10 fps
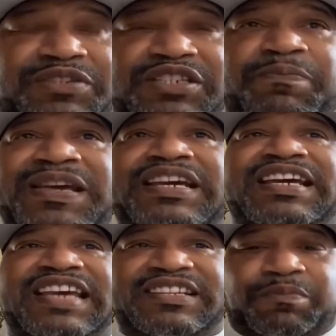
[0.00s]
to speak
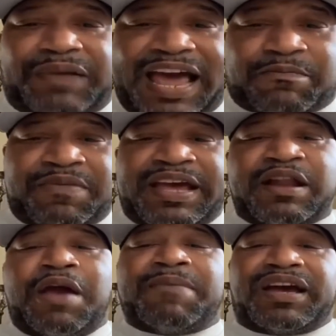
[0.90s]
against black men,
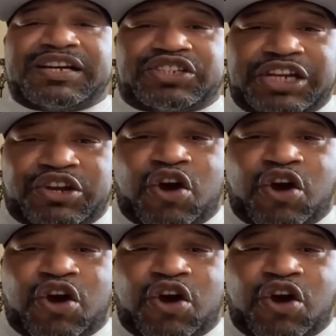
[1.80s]
because